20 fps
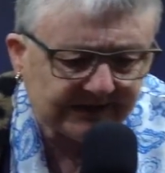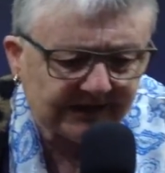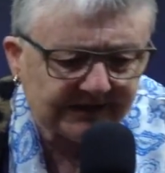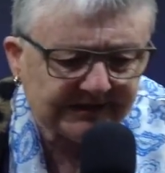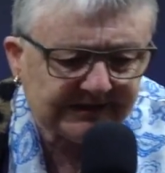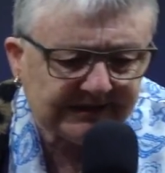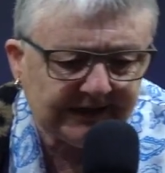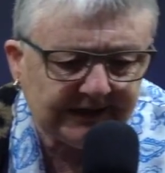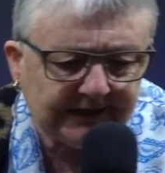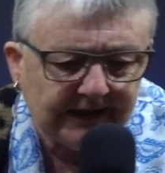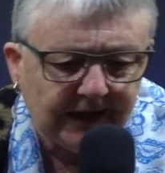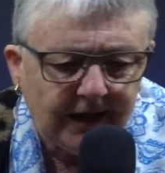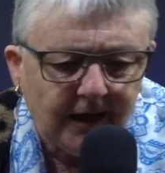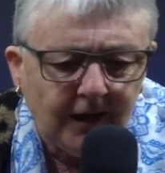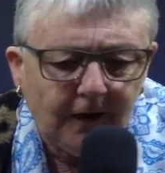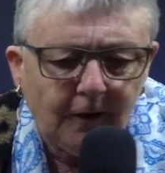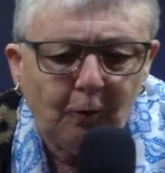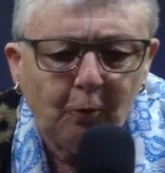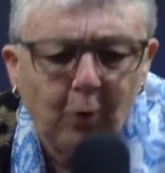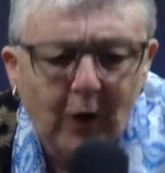and I said,
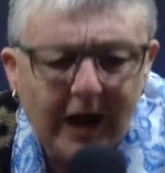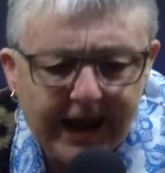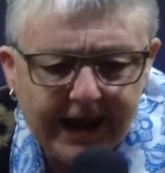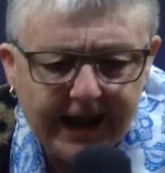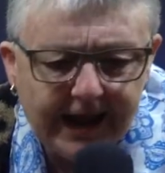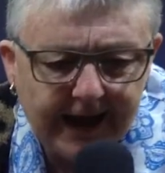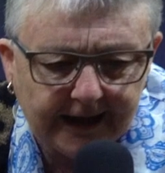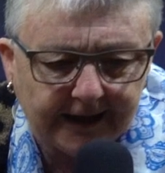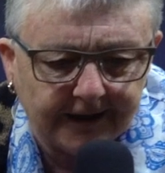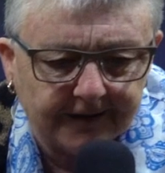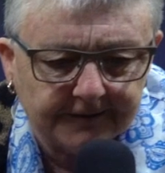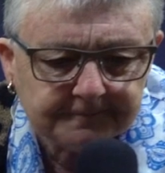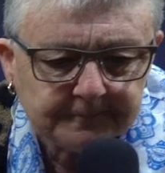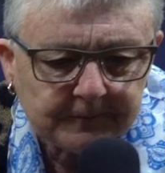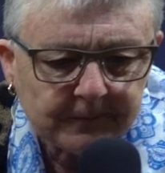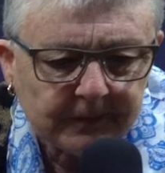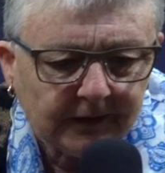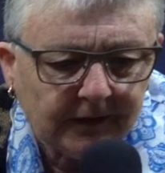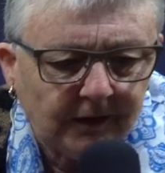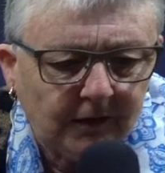Where
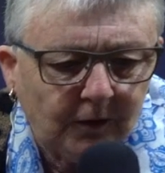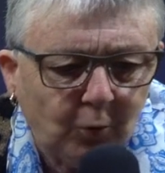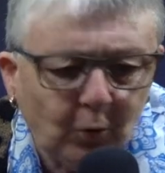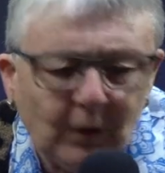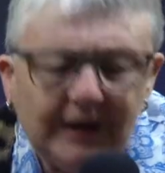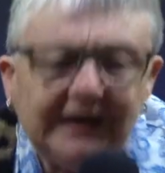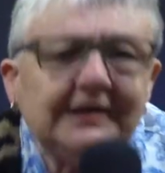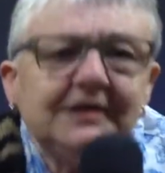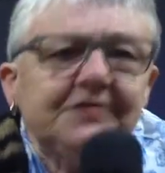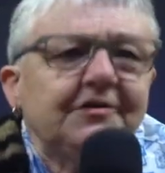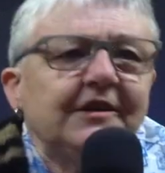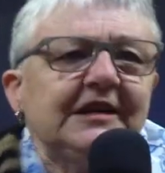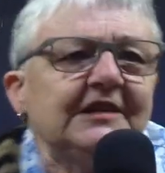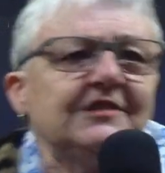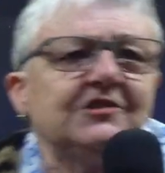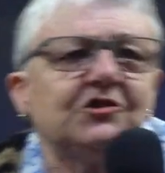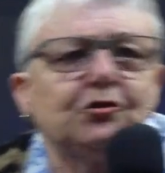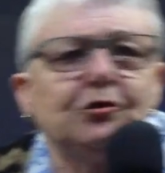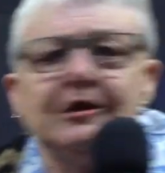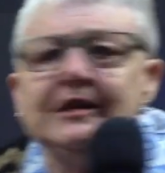did
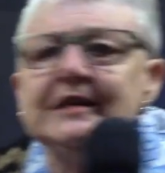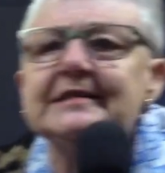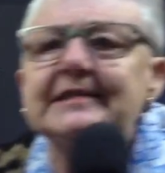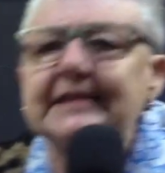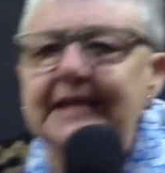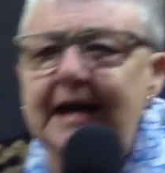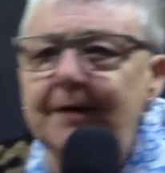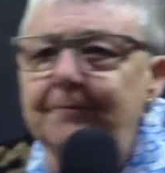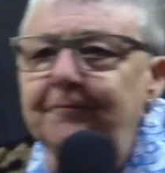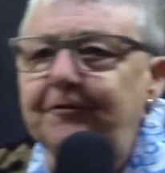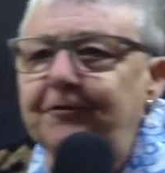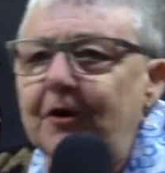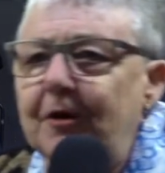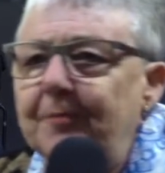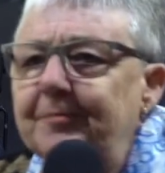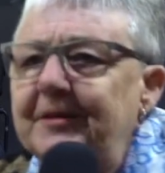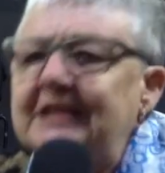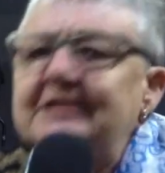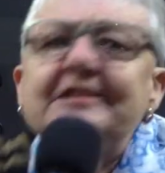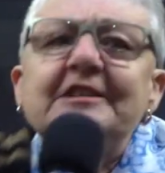these trees come
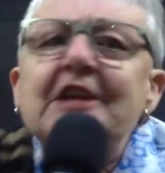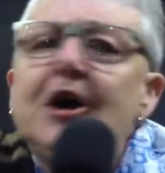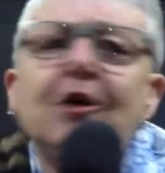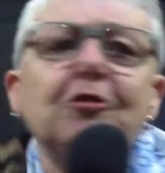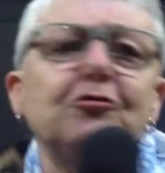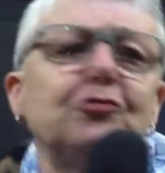from? There's no